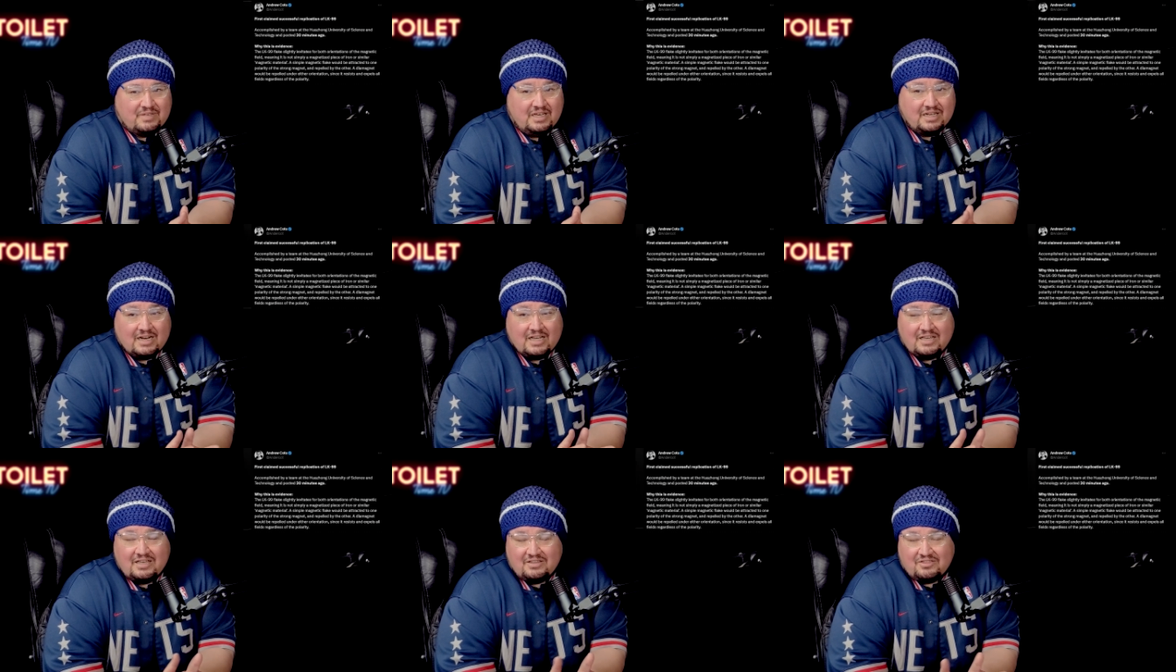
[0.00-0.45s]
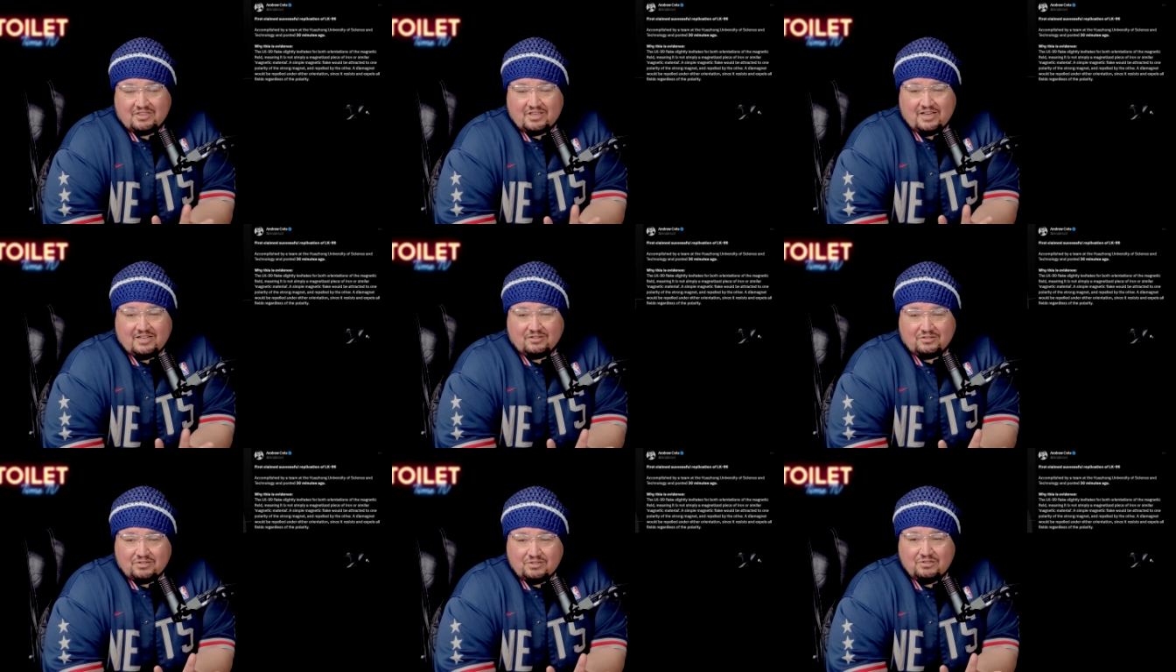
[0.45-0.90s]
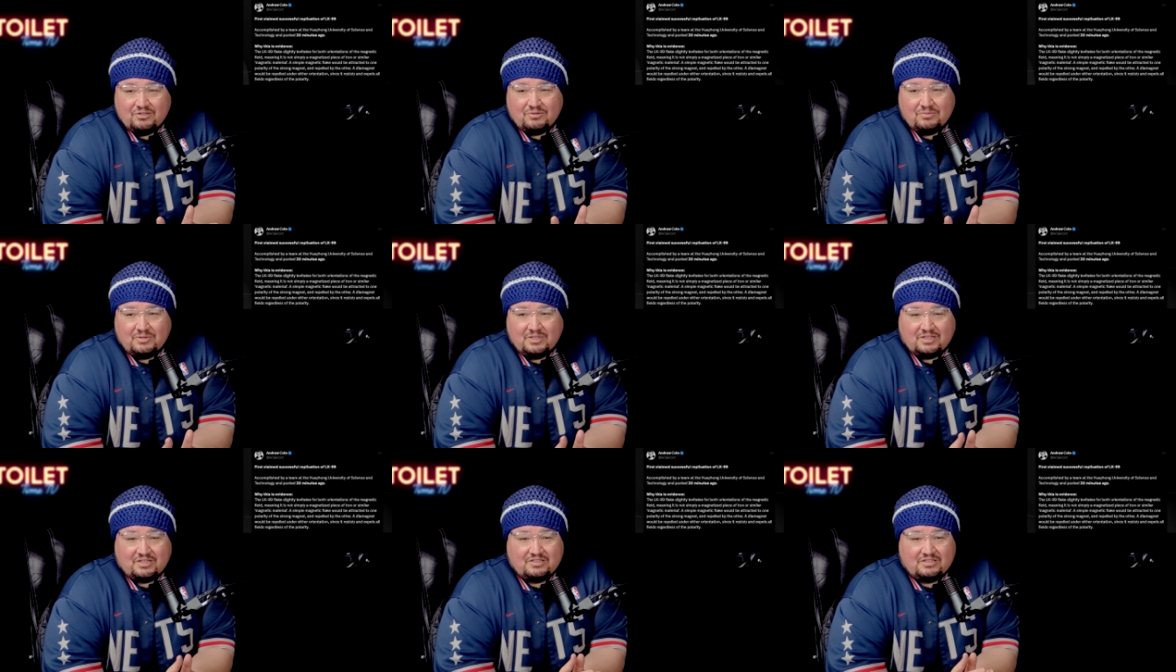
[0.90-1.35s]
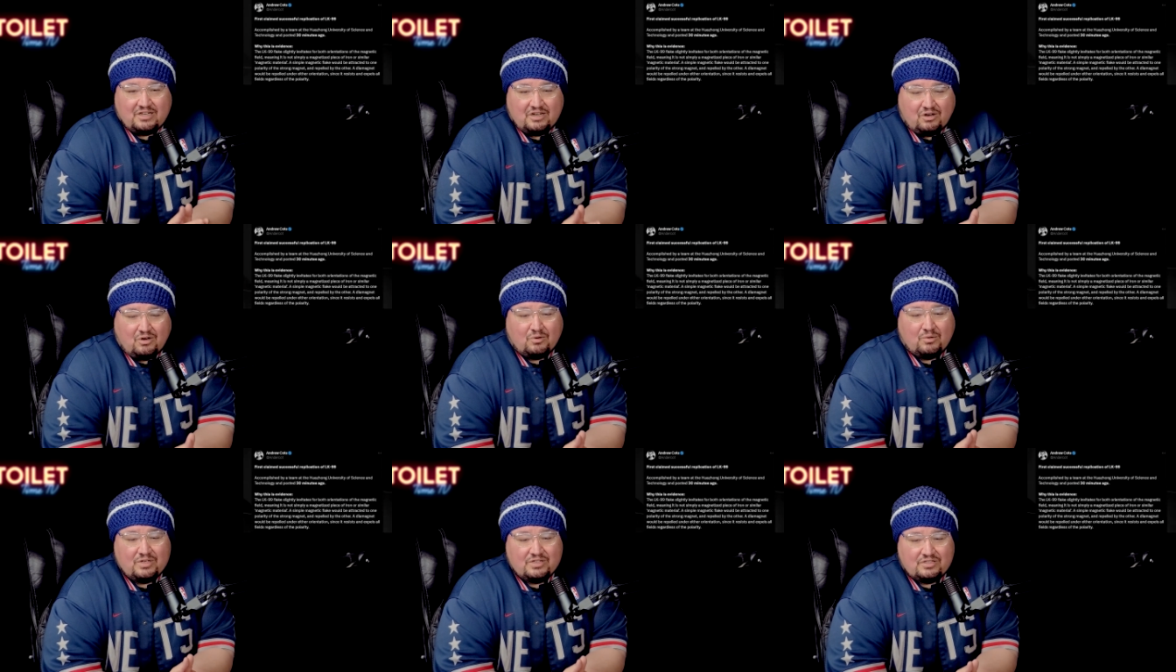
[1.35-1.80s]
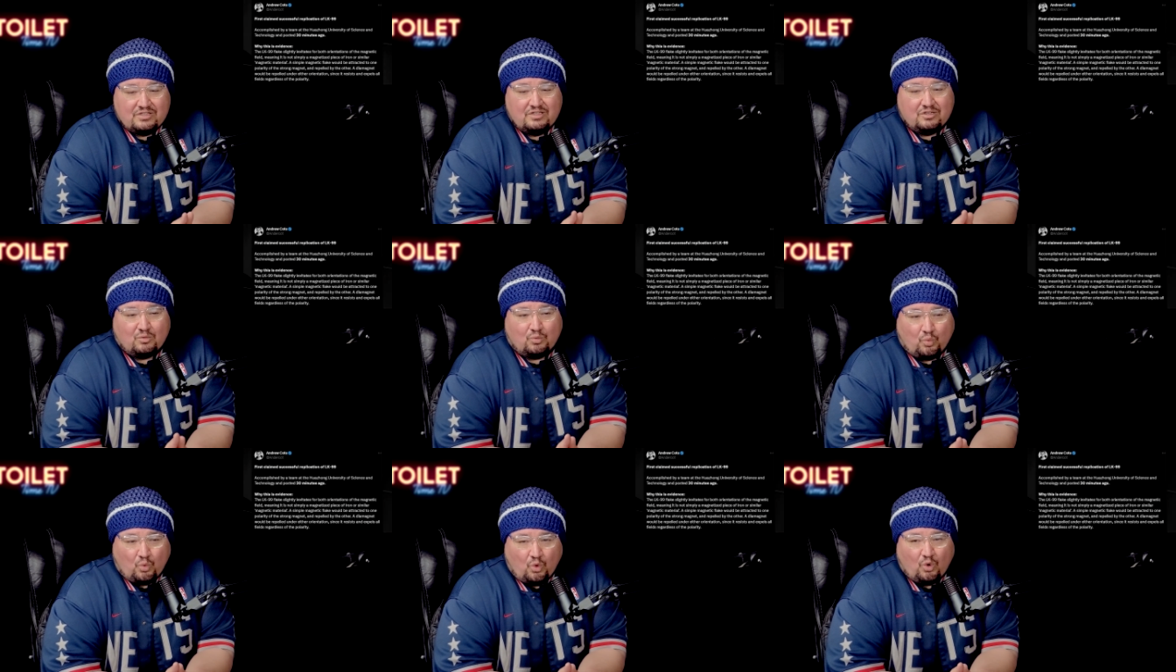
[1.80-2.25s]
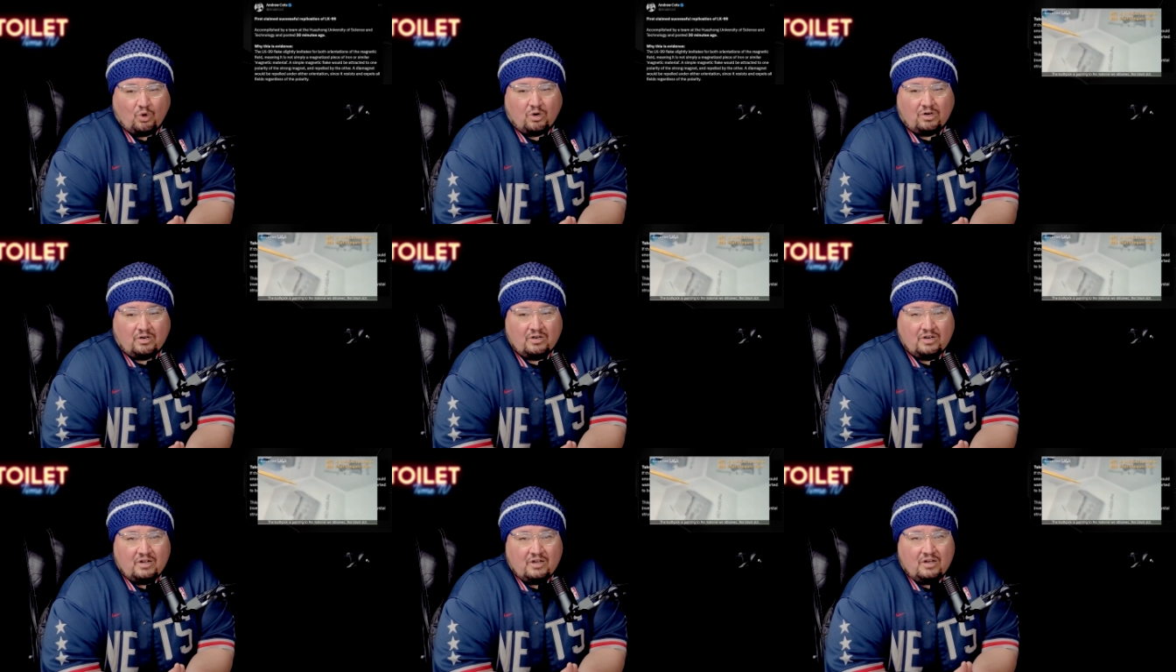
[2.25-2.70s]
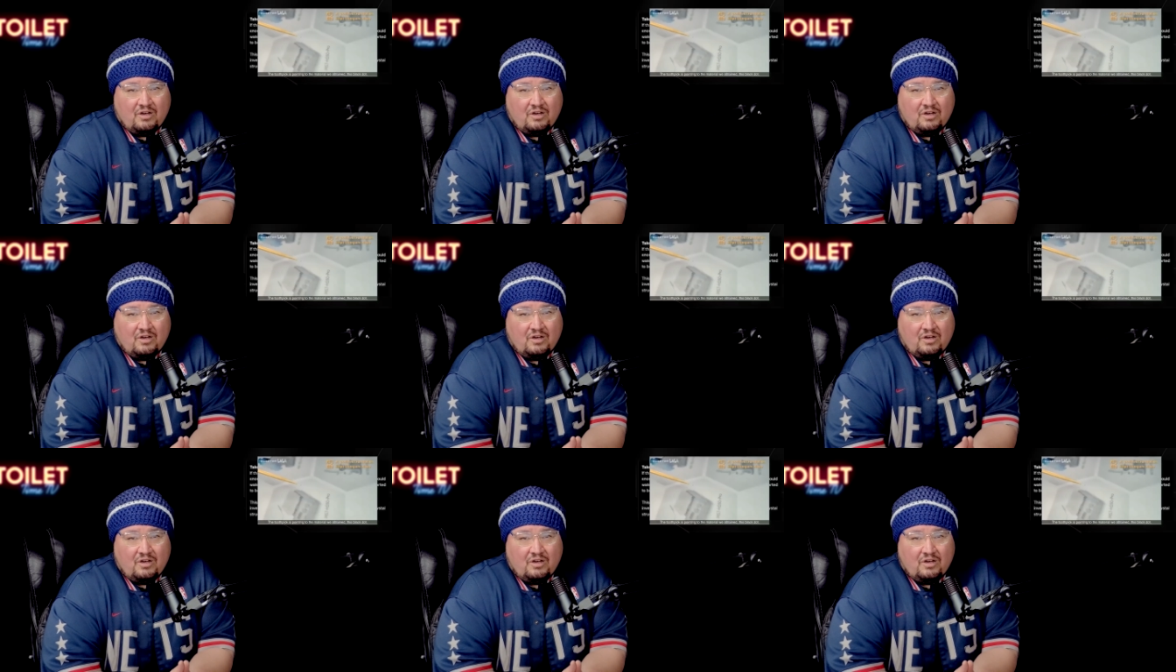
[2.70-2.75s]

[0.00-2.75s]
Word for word: And I get that too because they always need a war.